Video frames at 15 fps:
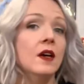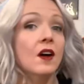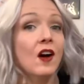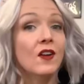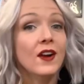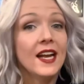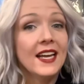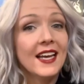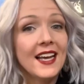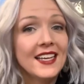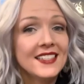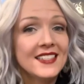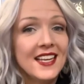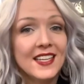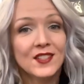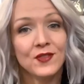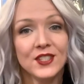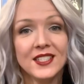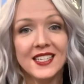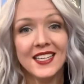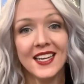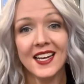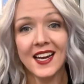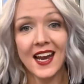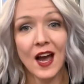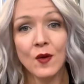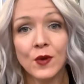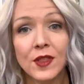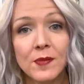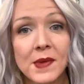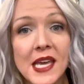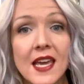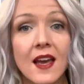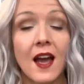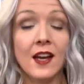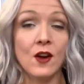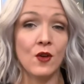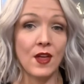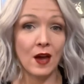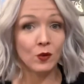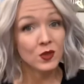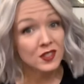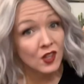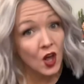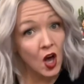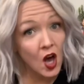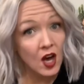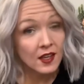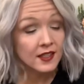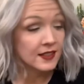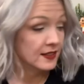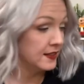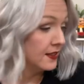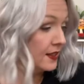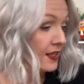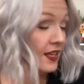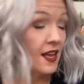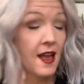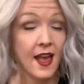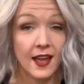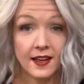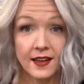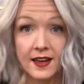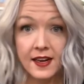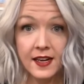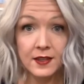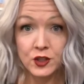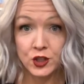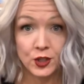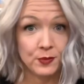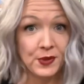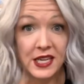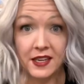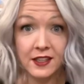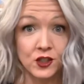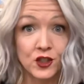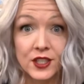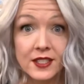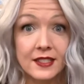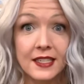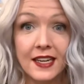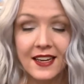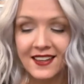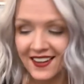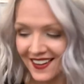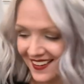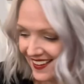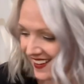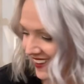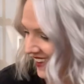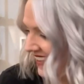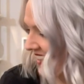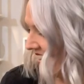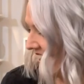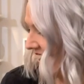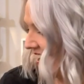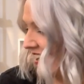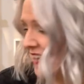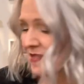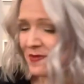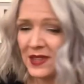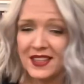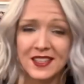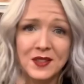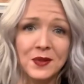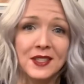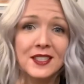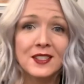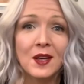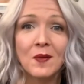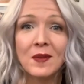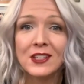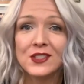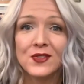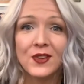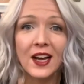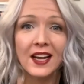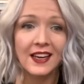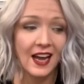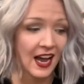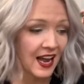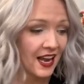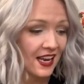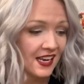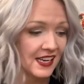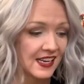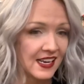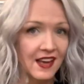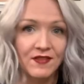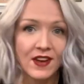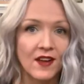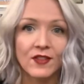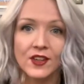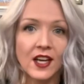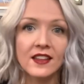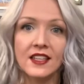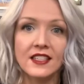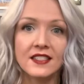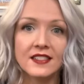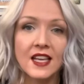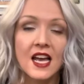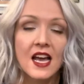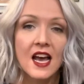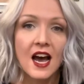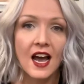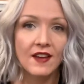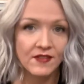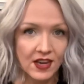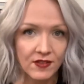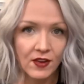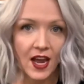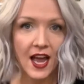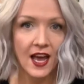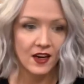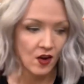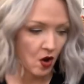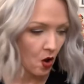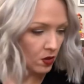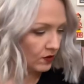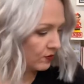All right, guys, thanks for sticking it out with me. I know that was long. Editing it should be interesting. But this was so much fun. I have never done this. I've never had all